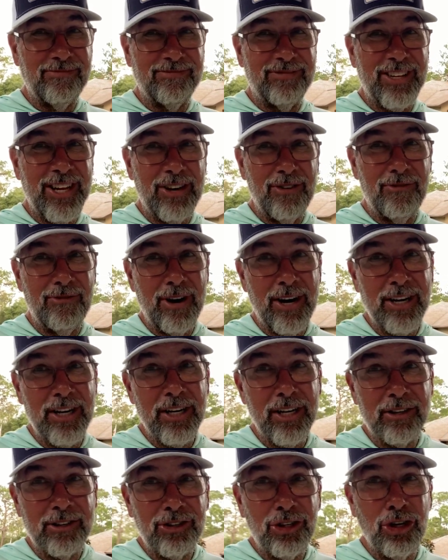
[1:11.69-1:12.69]
getting ready
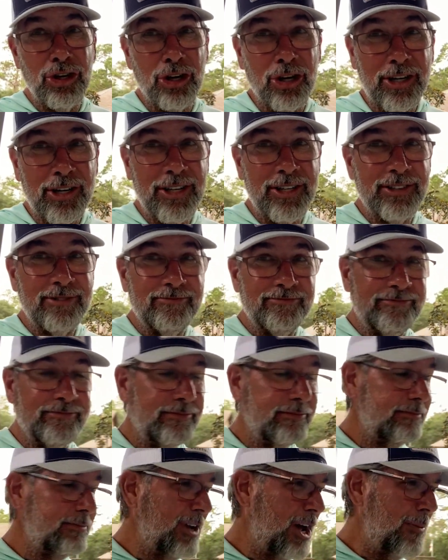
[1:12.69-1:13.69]
to cook.
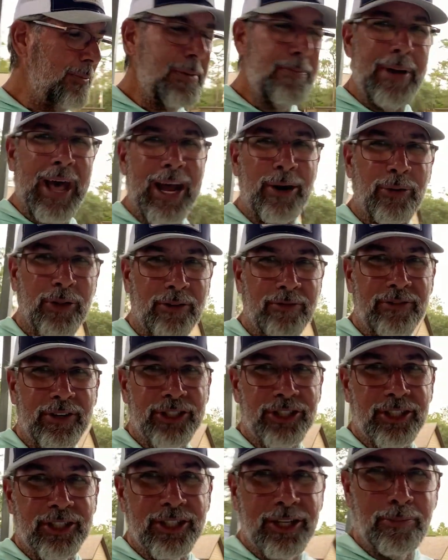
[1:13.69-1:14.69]
I'll be back with a
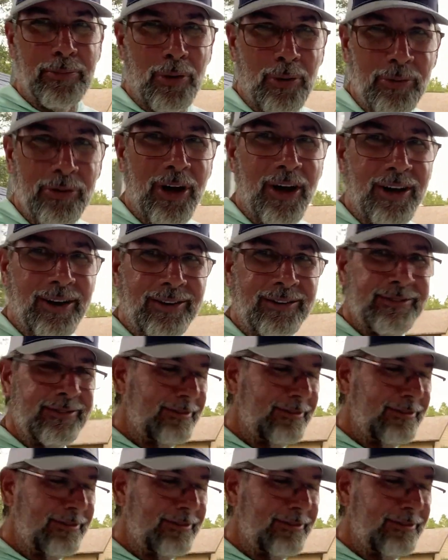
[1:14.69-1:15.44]
fishing tip. Hold on.